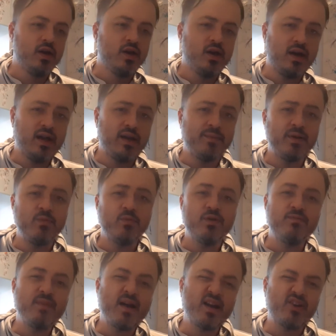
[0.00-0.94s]
And I mean,
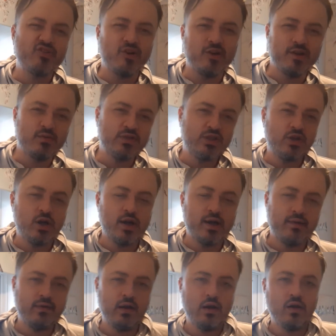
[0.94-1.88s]
with Mechatron, there was kind
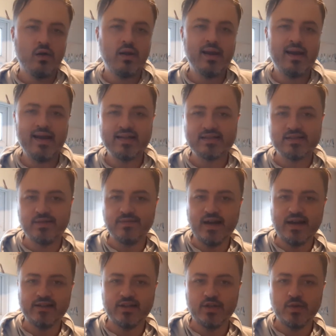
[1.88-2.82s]
of a lot less of
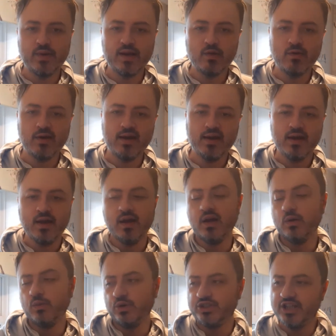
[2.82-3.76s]
that to do anyway.
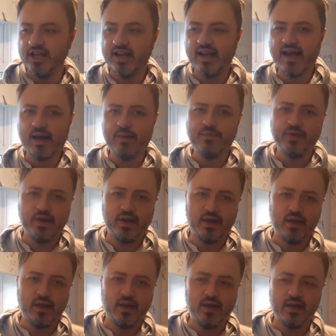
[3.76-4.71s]
With Genlab,
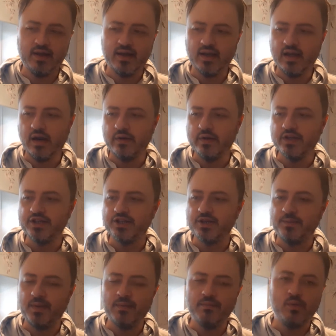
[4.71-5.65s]
it encouraged a
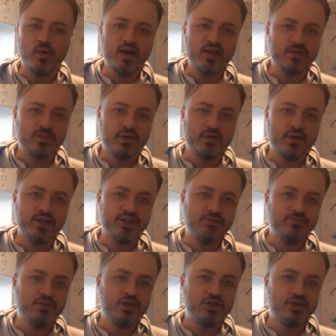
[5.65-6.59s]
bit more exploration
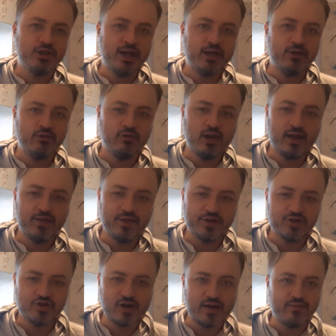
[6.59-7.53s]
because you had all like the
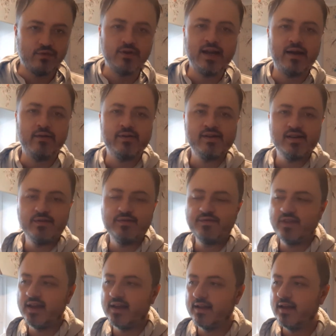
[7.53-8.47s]
travel narrative
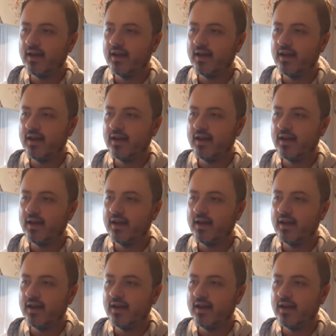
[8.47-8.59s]
thing